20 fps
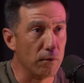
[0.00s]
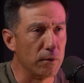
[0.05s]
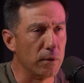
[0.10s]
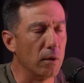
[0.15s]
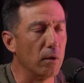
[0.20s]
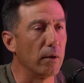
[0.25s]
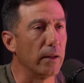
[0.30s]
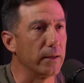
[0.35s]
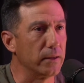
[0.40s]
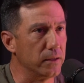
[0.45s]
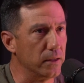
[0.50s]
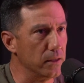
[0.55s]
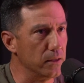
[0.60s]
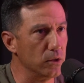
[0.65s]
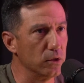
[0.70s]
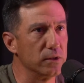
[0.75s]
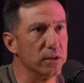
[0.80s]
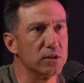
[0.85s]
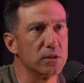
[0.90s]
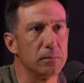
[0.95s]
like getting
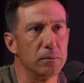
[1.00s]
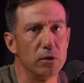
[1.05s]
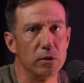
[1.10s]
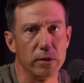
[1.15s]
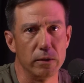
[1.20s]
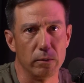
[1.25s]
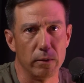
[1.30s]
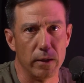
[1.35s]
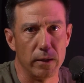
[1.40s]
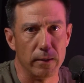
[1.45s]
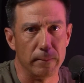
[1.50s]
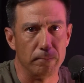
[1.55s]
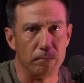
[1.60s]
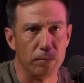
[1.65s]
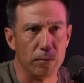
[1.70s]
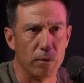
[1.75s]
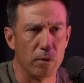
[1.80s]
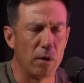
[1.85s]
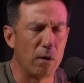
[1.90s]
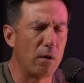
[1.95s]
your disability rating.
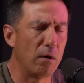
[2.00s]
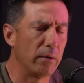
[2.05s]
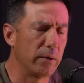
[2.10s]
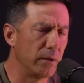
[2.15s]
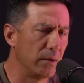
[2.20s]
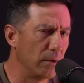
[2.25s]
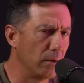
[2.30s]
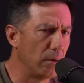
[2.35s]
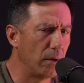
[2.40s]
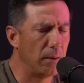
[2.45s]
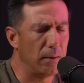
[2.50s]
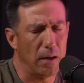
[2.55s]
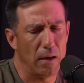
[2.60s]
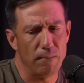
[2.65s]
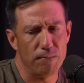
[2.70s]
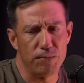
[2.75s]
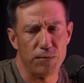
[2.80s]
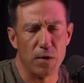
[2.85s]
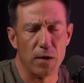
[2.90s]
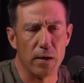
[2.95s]
Oh,
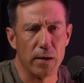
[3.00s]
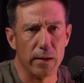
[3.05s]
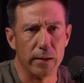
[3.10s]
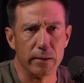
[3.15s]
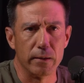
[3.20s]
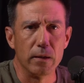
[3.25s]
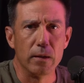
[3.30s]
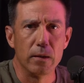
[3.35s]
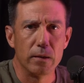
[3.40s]
I'm fine.